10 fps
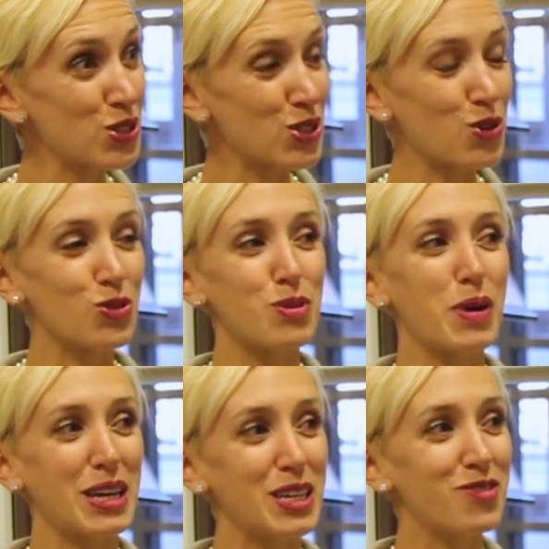so the
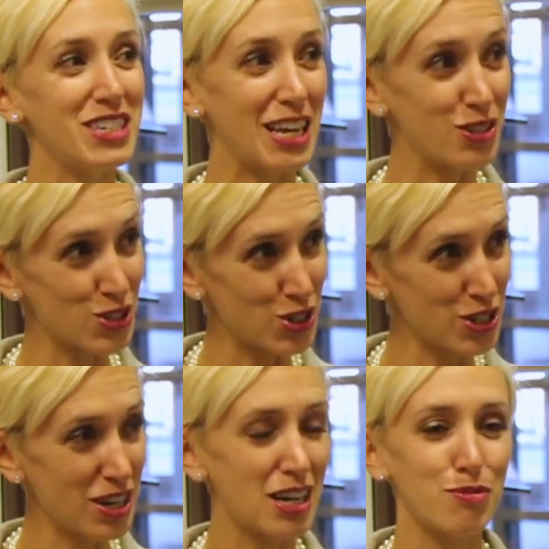body of a
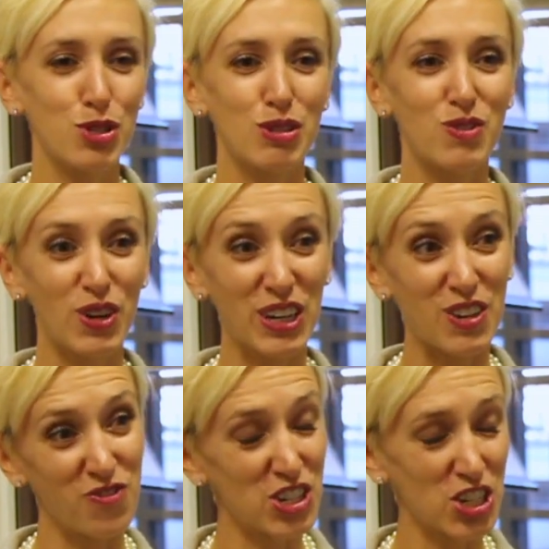dancer. So it's very
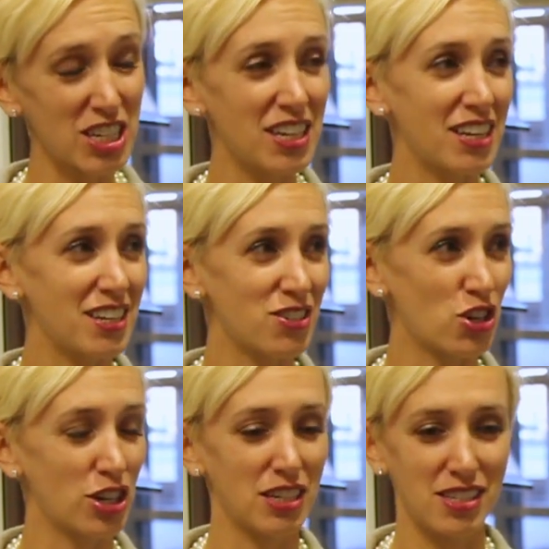efficient and it
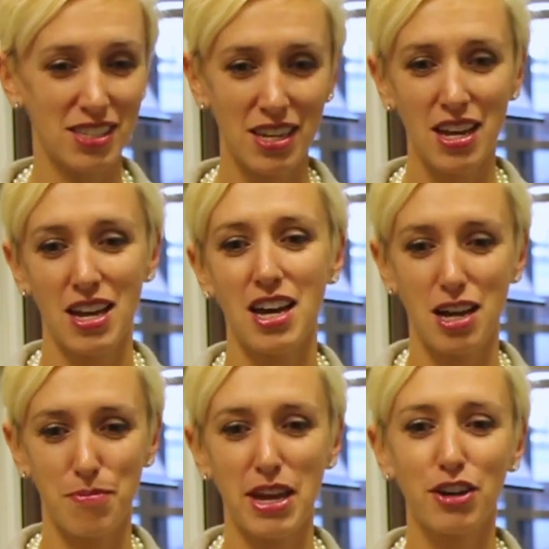targets
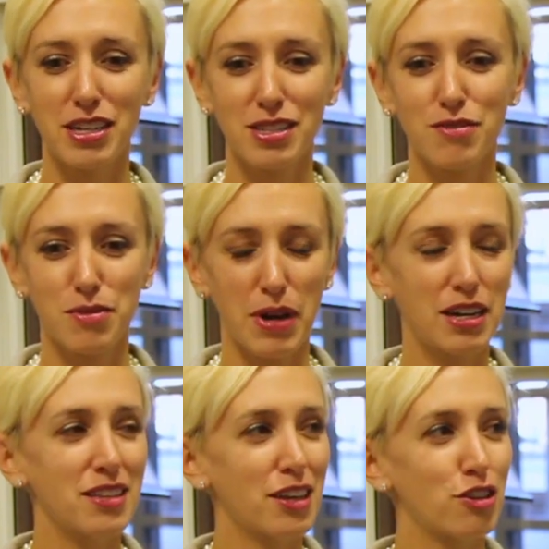areas of the body
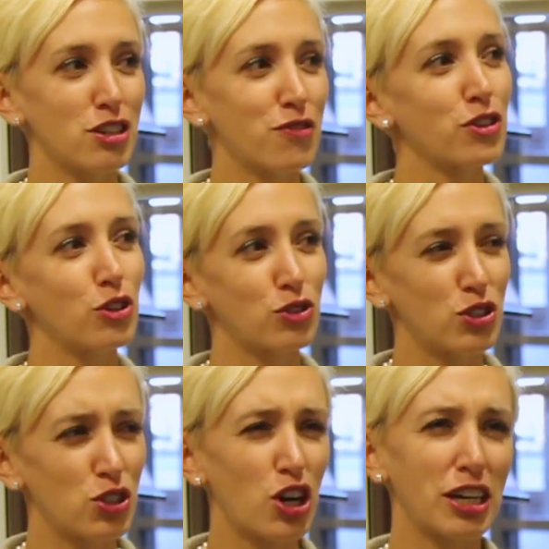that are difficult to
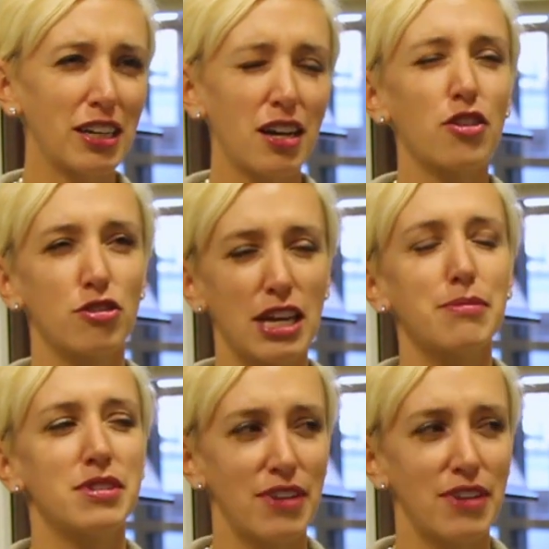target in other types of